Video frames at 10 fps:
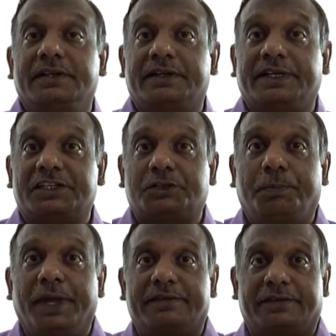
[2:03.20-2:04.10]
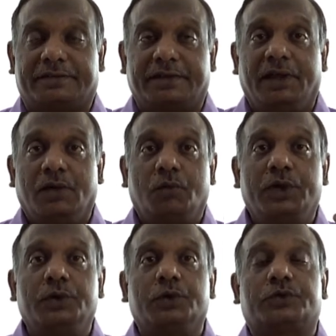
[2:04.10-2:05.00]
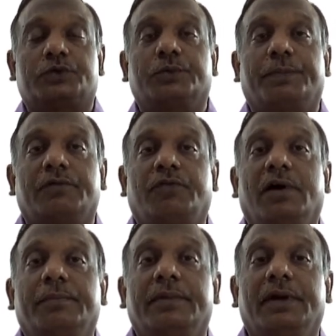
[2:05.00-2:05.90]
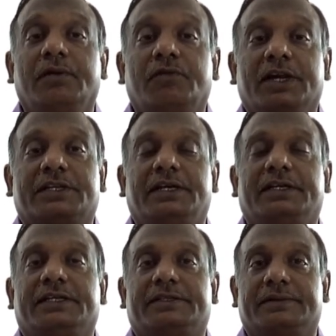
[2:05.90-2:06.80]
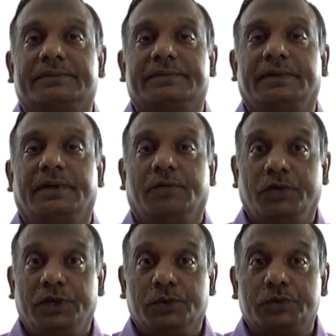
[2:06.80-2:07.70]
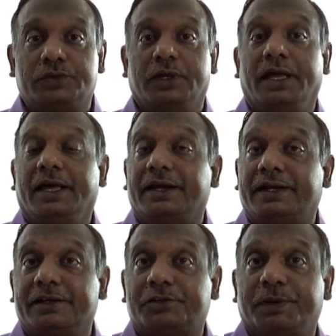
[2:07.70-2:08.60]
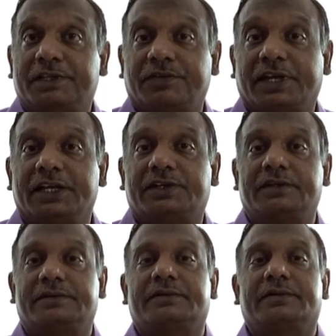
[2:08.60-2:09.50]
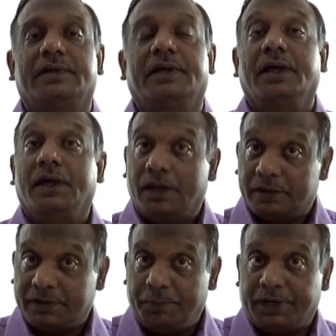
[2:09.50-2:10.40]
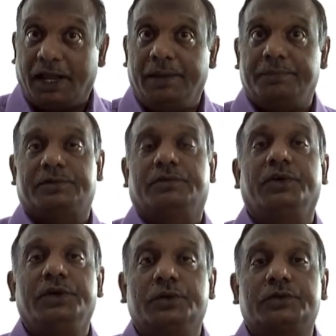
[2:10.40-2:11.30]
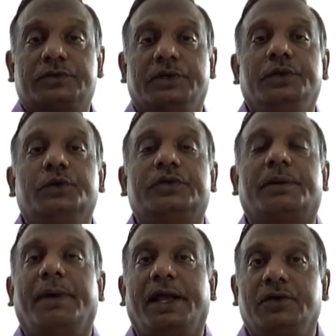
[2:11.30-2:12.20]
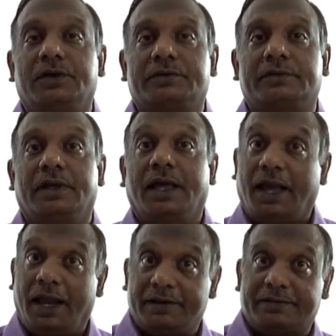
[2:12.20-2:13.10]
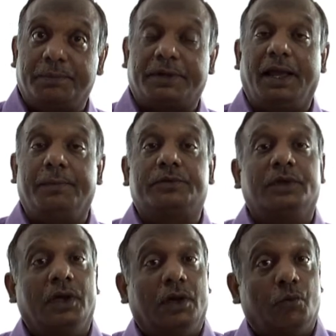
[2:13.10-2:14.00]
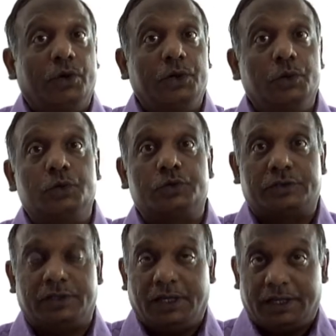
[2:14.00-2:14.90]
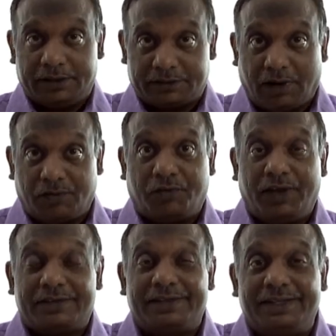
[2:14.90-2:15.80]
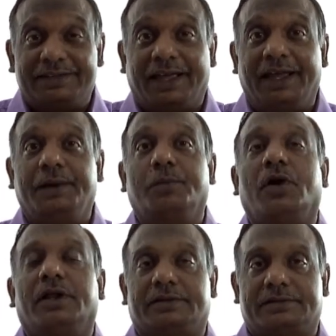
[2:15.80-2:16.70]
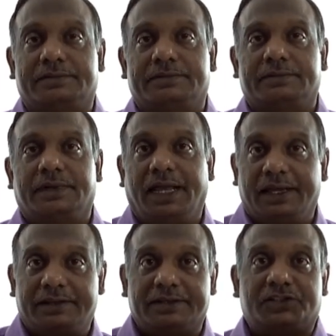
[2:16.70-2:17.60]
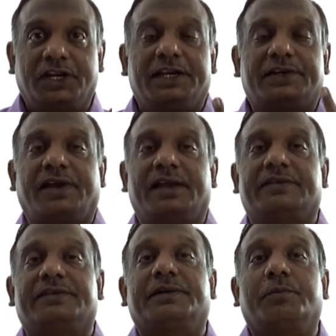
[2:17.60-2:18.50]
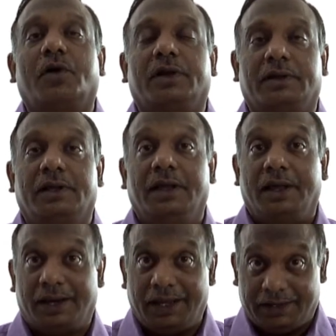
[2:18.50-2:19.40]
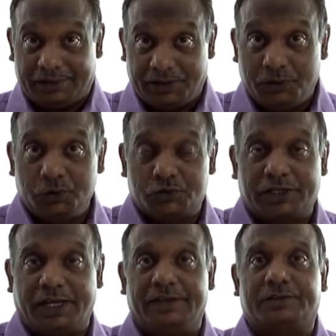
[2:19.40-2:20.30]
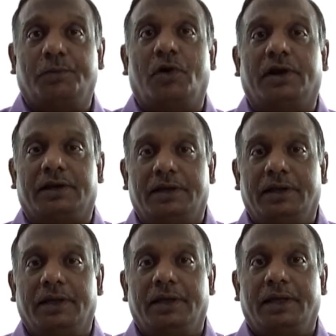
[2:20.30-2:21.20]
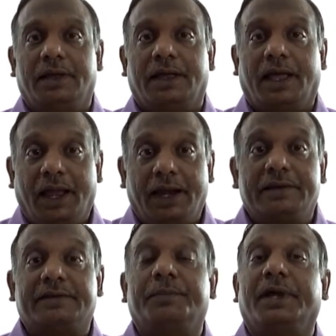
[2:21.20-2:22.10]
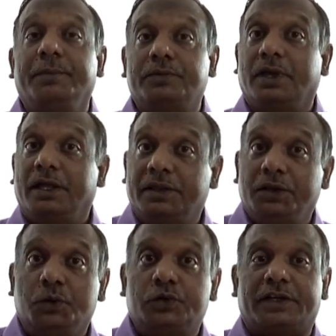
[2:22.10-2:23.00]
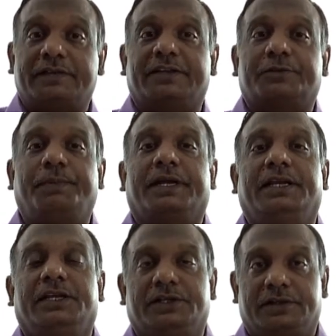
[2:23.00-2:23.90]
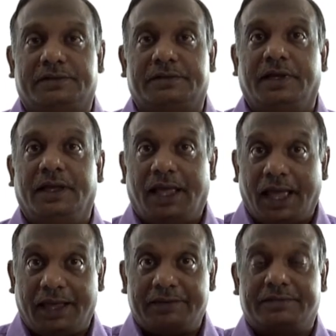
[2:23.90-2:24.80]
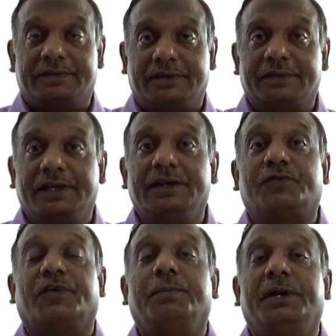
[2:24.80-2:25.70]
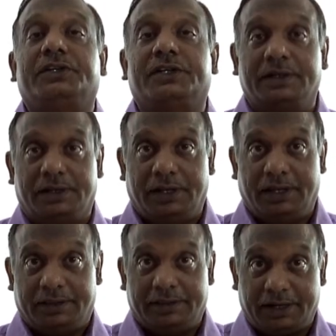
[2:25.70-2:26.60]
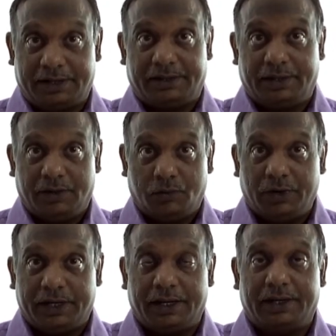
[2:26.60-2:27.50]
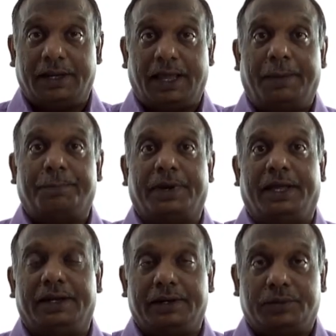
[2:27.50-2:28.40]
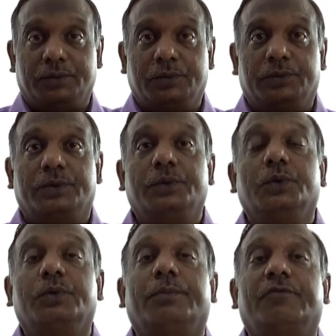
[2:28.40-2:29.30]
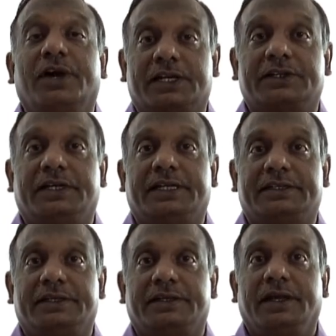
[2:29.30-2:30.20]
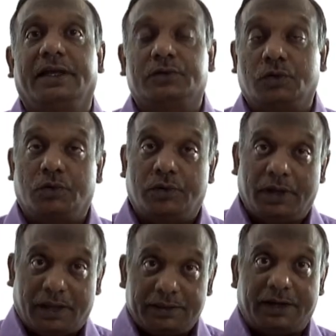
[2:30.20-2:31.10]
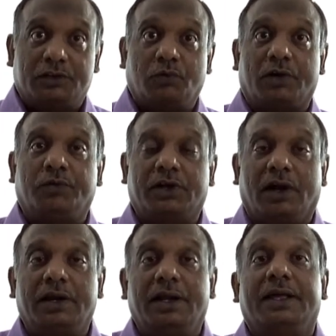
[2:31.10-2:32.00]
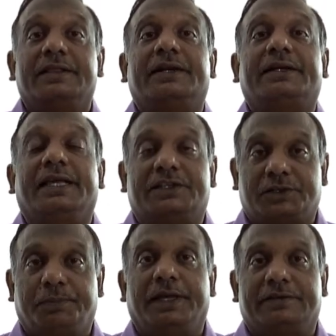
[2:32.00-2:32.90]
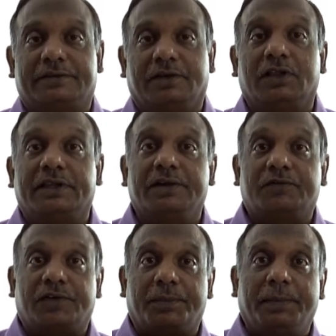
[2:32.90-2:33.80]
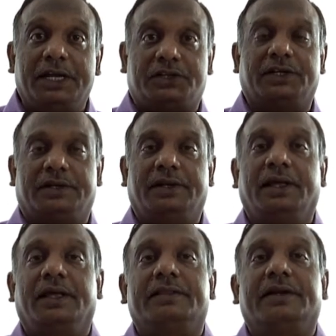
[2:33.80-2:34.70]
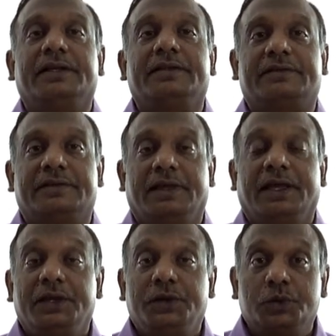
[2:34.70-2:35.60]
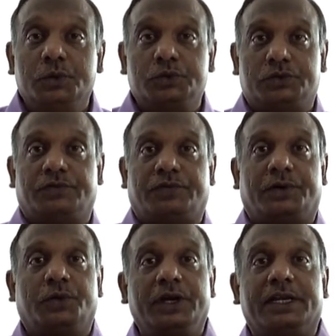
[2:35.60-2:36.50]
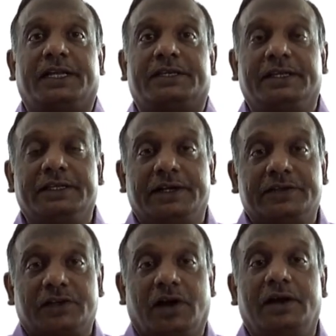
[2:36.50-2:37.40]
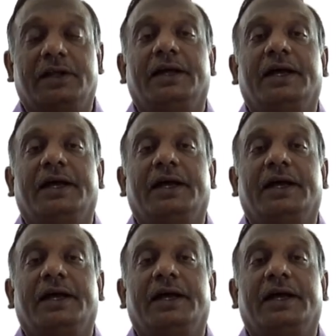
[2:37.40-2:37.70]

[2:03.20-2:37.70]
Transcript: is a test basis we use to perform functional testing. We use written specifications. Sometimes we use user manuals, and sometimes we use the software's design models, like the state transition model, like the use case model, and sometimes the user's expectations as the information that we can apply to do functional testing. So that is what we call the test basis. All the information that is used for doing testing, that is called